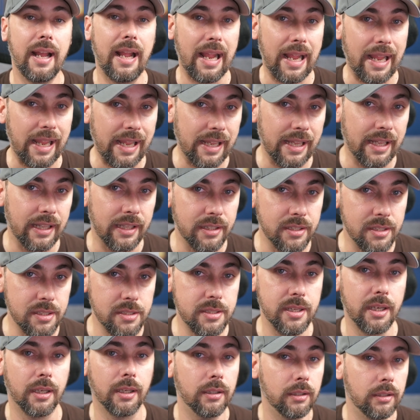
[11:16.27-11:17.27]

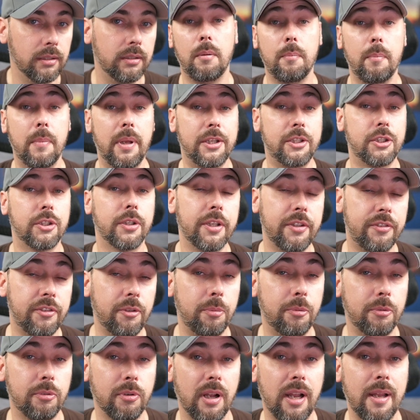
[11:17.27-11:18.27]
And uh, make sure you
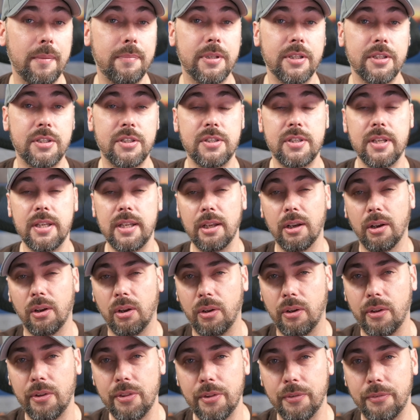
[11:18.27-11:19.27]
subscribe to see
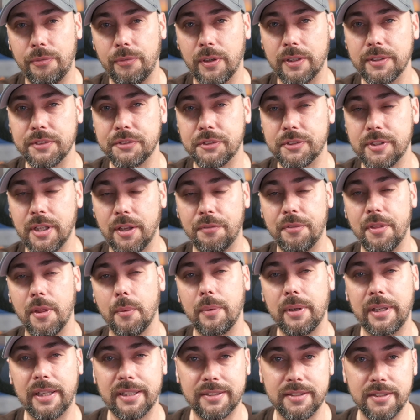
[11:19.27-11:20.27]
all the fun stuff that
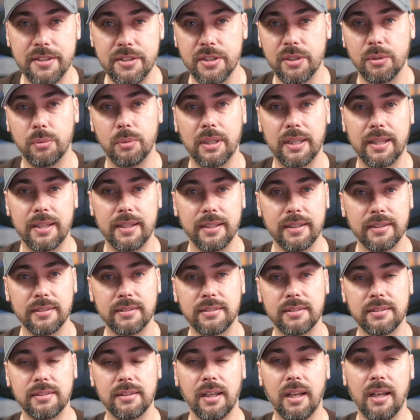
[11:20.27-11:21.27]
we get to do with
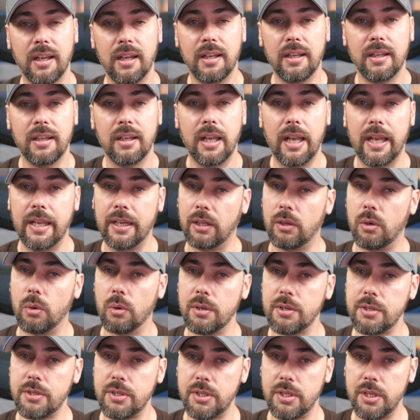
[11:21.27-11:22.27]
this. And of
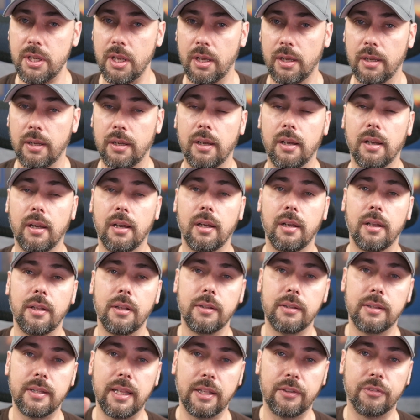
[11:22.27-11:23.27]
course,
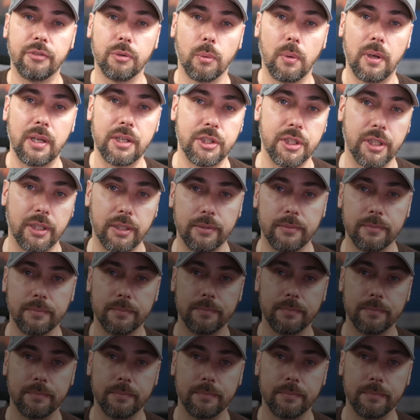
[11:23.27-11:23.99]
thanks for watching.